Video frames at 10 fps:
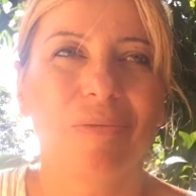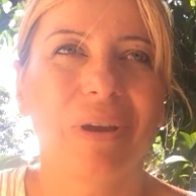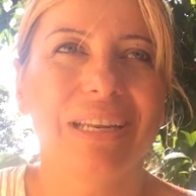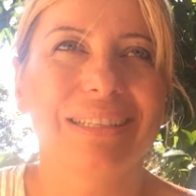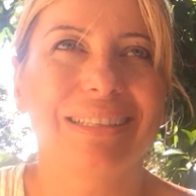
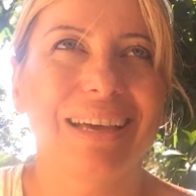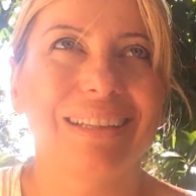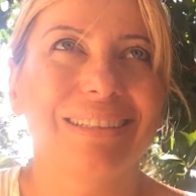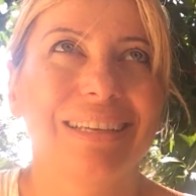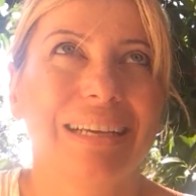When is
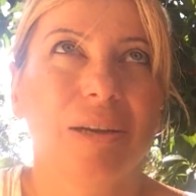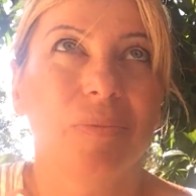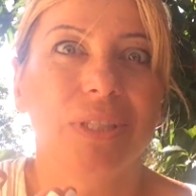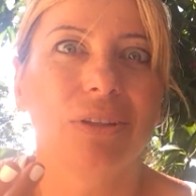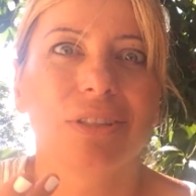that
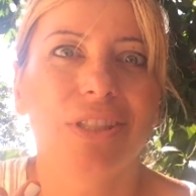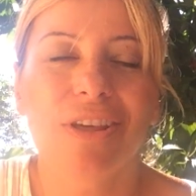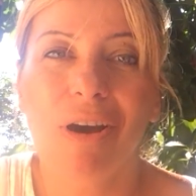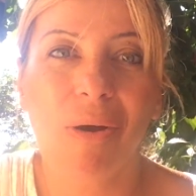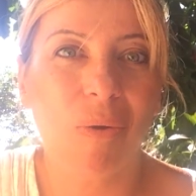we don't
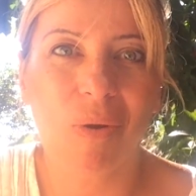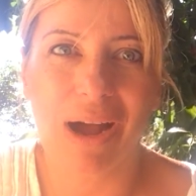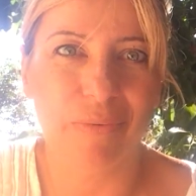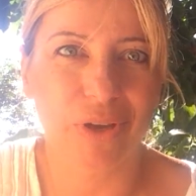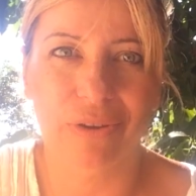know
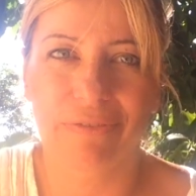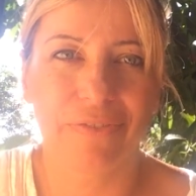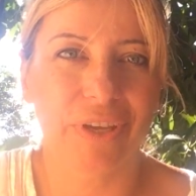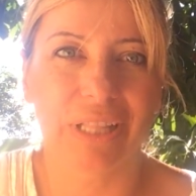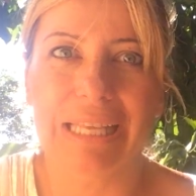how we're gonna
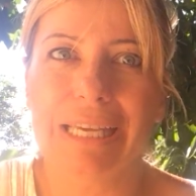feel.